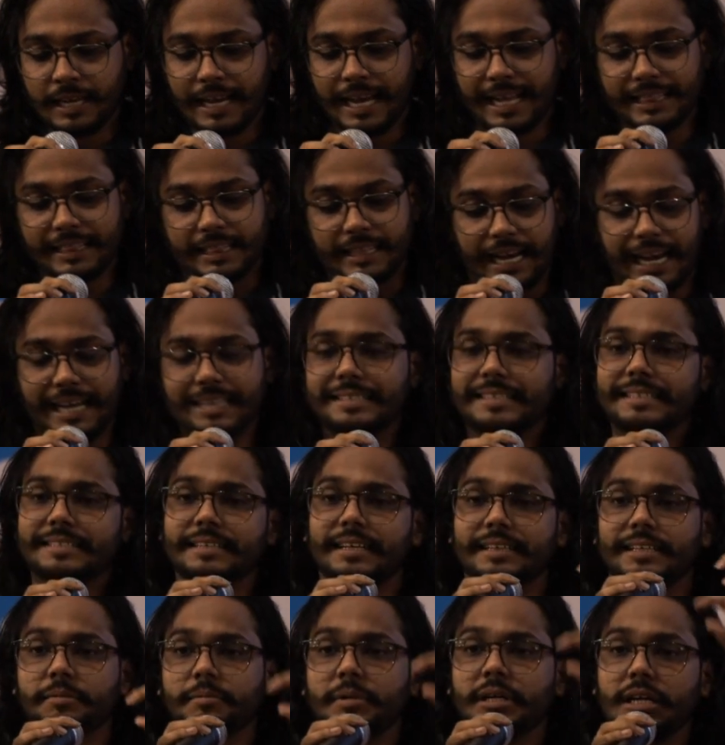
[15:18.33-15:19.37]
And task is
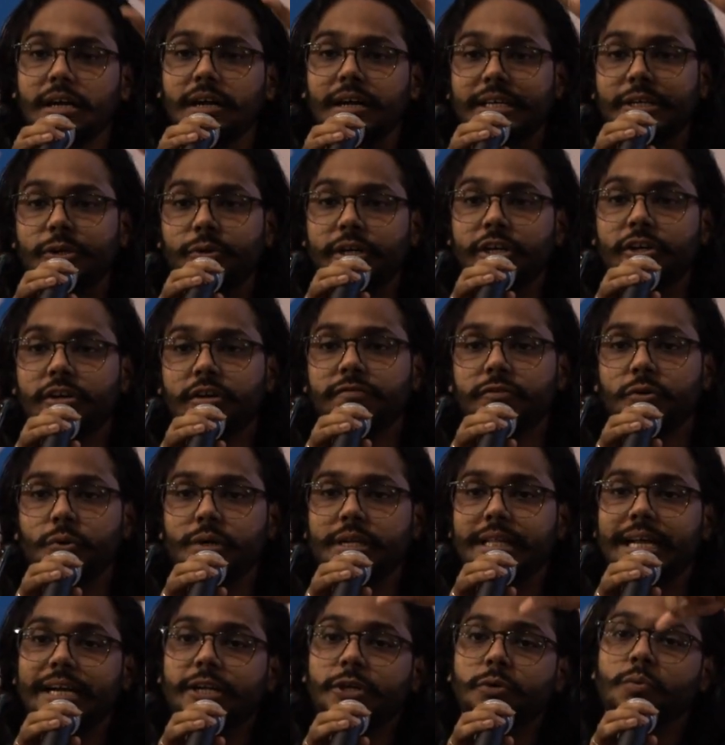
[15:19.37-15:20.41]
nothing but a unit of code
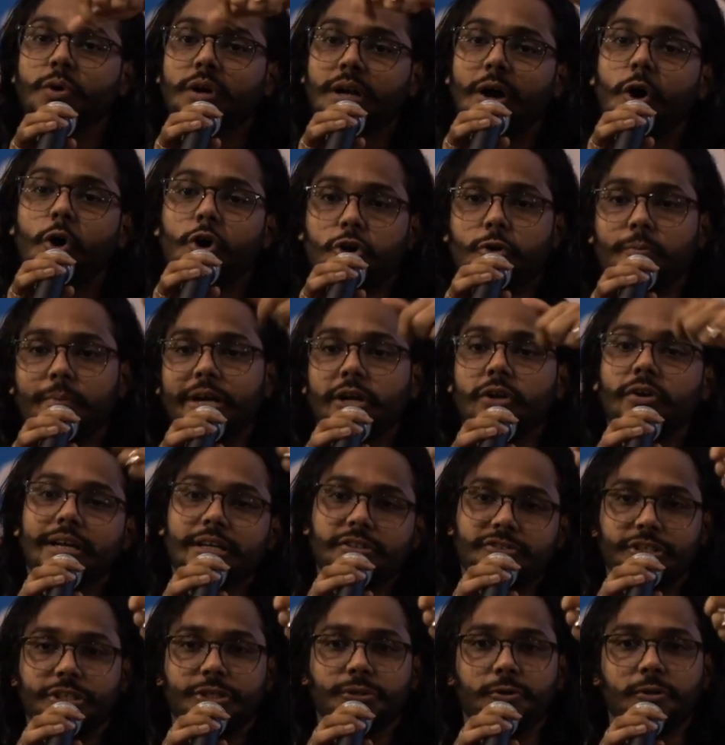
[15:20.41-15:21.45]
that you want to automate or
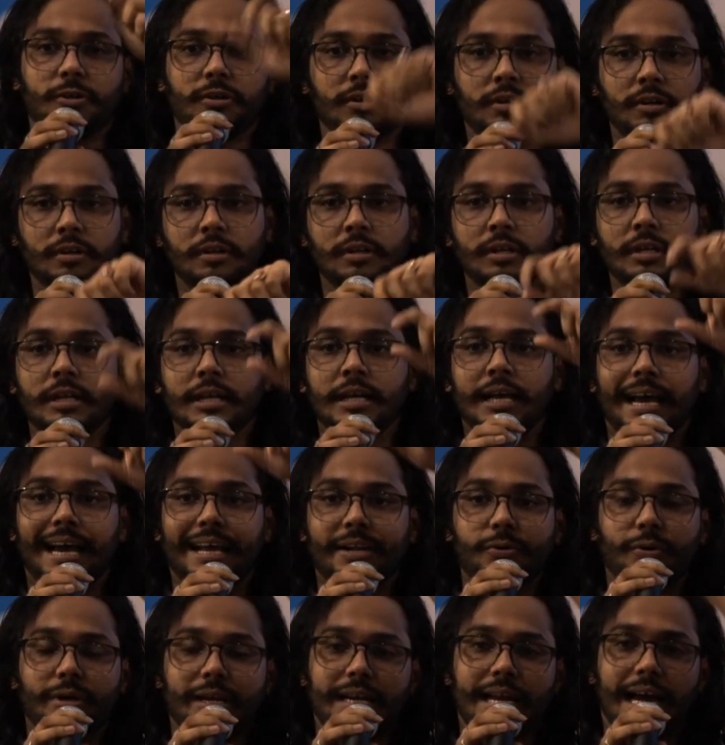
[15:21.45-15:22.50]
execute. And
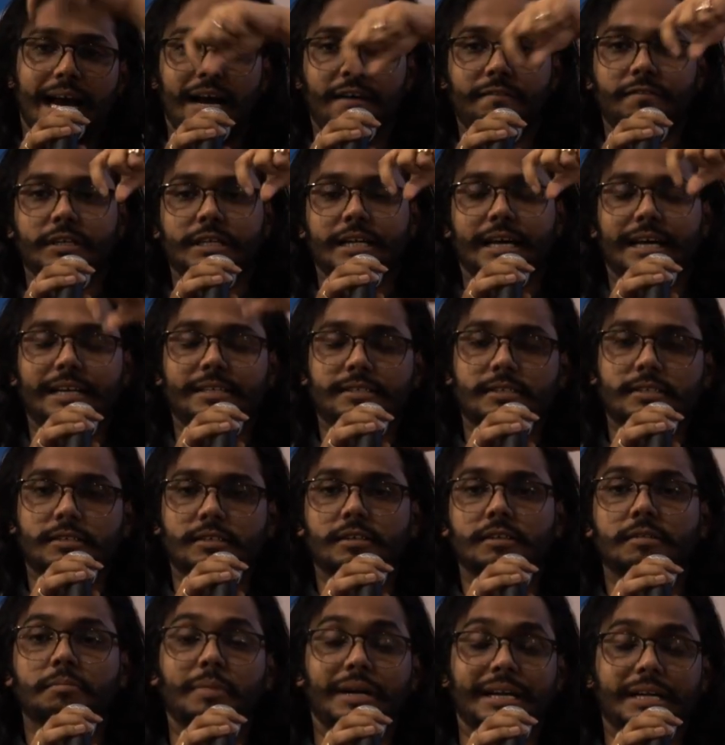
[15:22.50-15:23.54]
you can have a task,
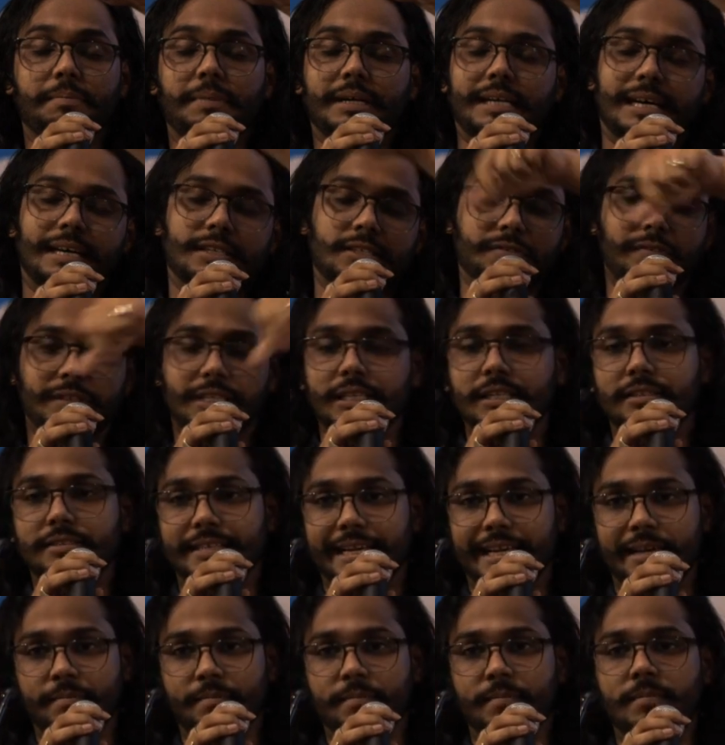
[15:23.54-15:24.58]
multiple tasks within the
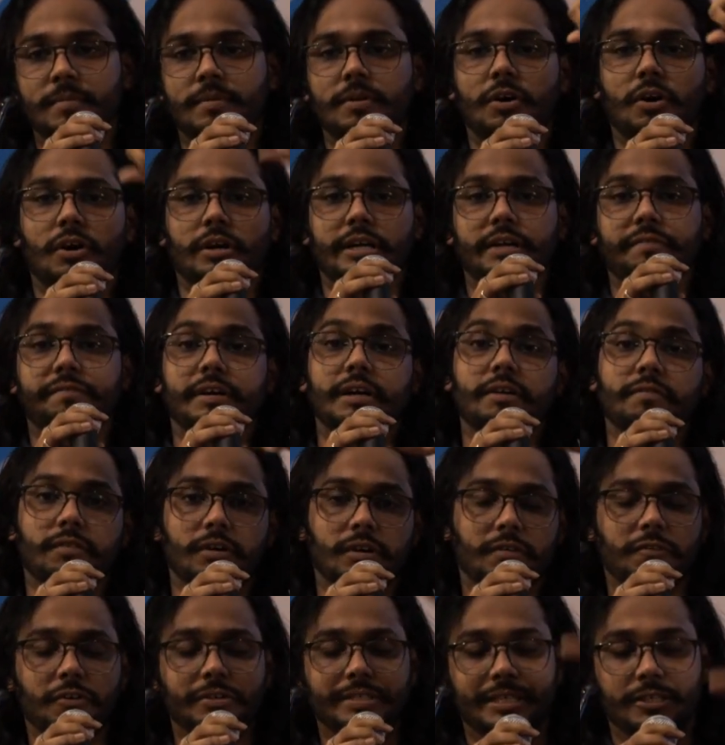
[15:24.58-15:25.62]
same or different
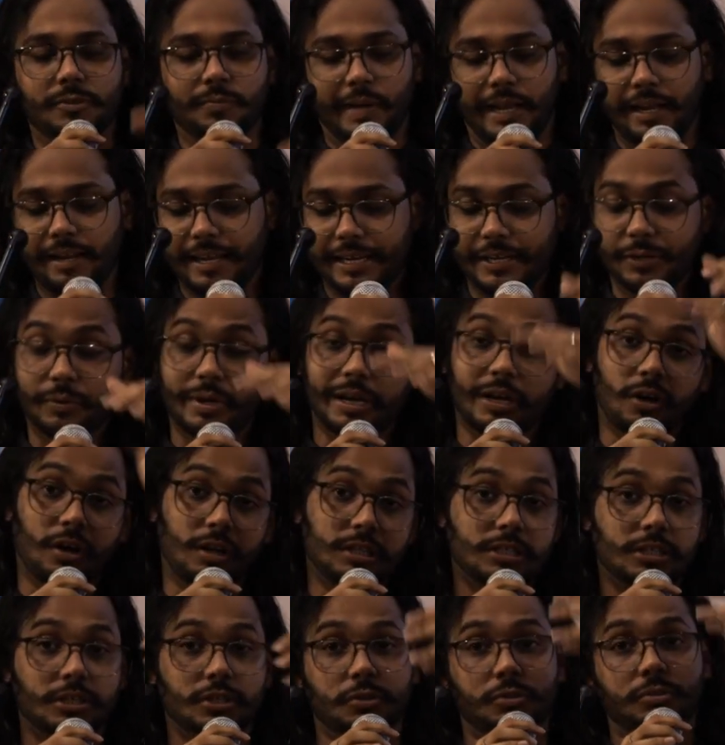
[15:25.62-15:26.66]
workflows as well, and you can
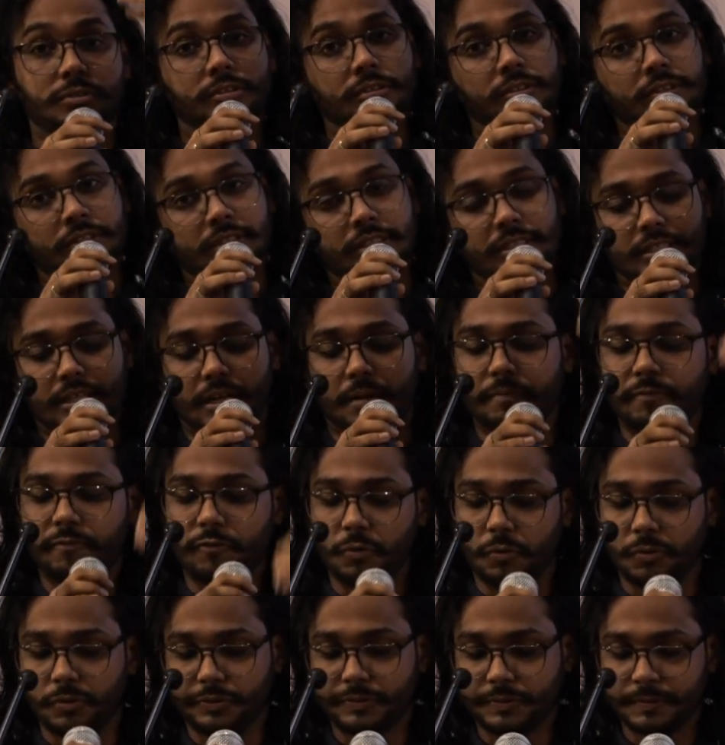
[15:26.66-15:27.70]
also do
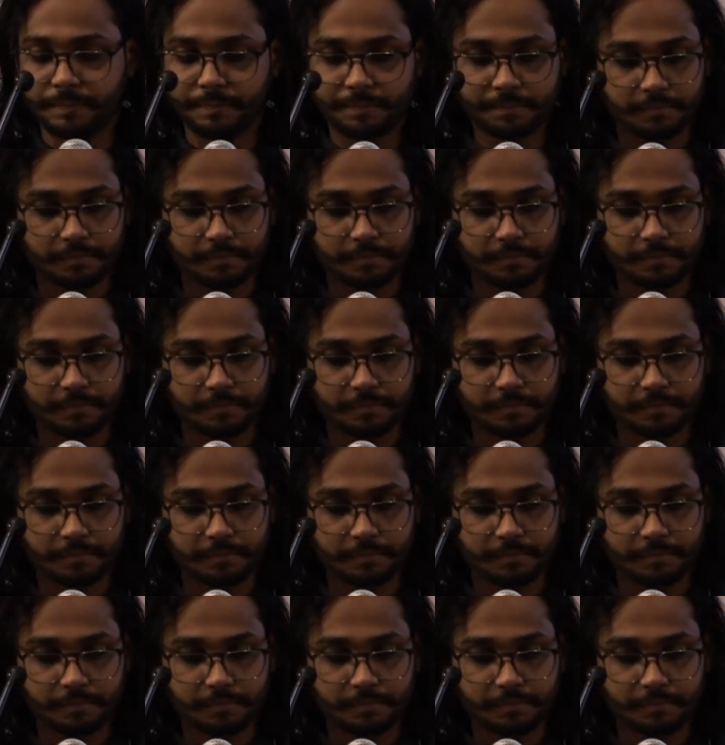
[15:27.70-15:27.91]
subflows.